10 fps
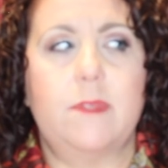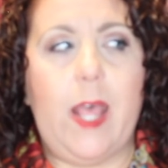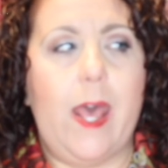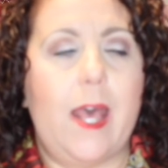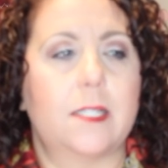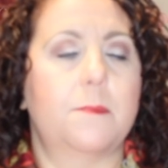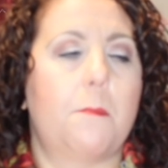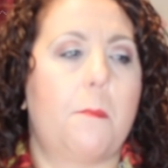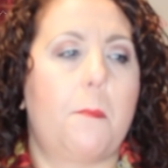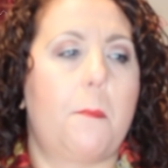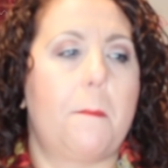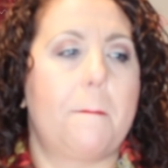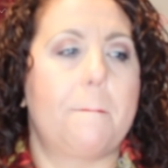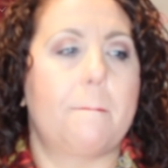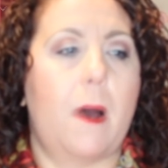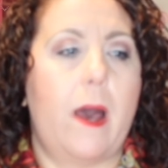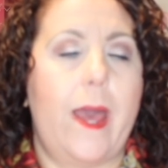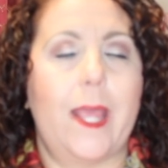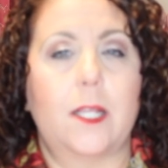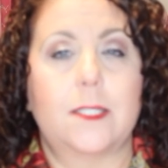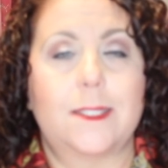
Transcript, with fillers: that my